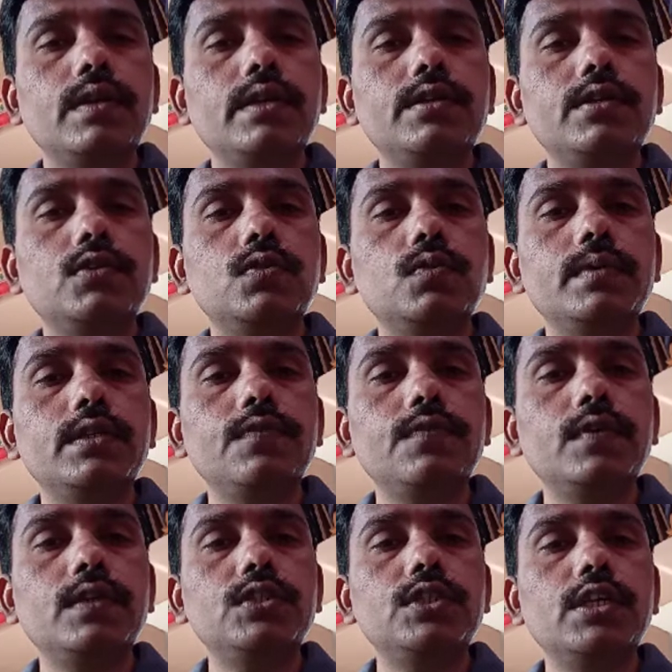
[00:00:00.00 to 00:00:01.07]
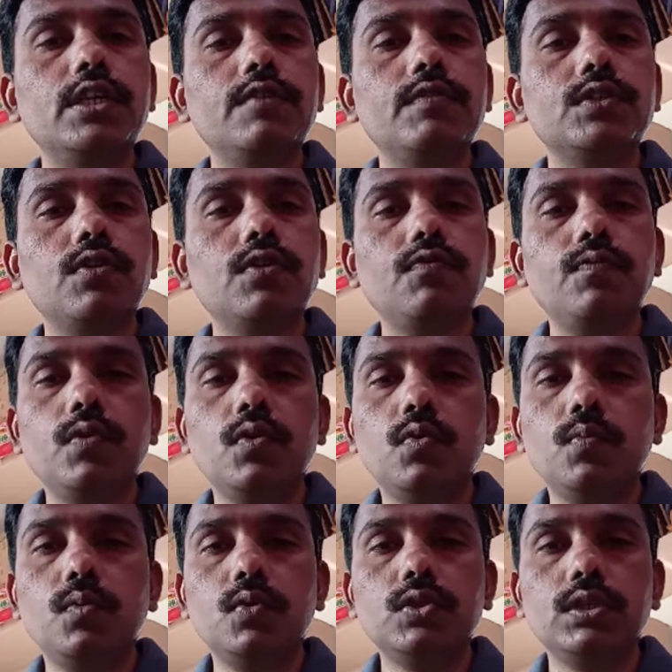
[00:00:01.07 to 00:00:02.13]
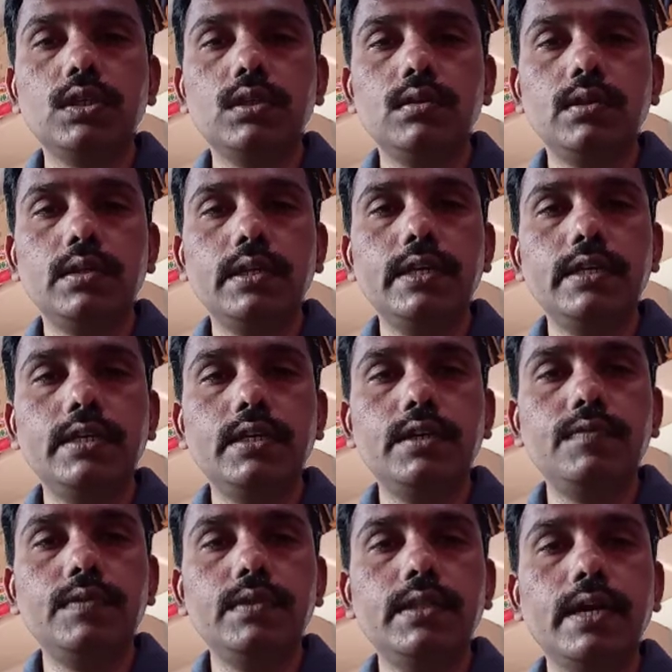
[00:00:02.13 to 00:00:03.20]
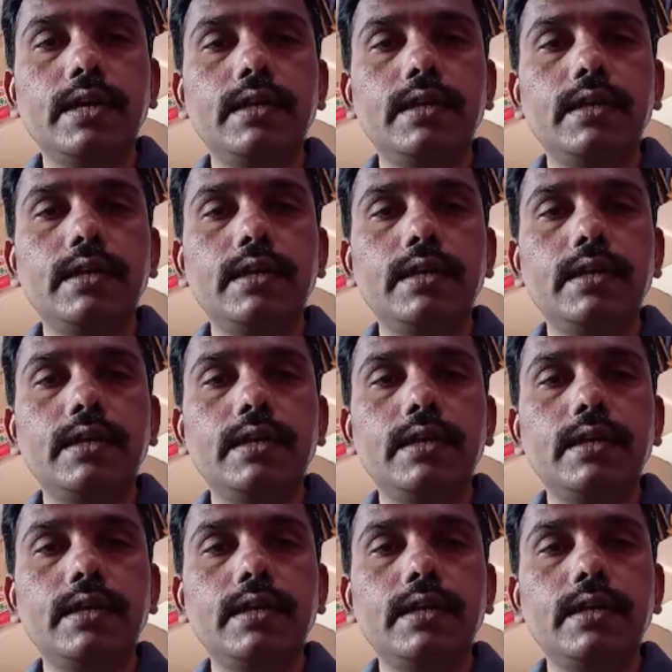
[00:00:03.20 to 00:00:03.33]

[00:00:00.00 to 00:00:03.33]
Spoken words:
to be differential equation of wave motion related with that,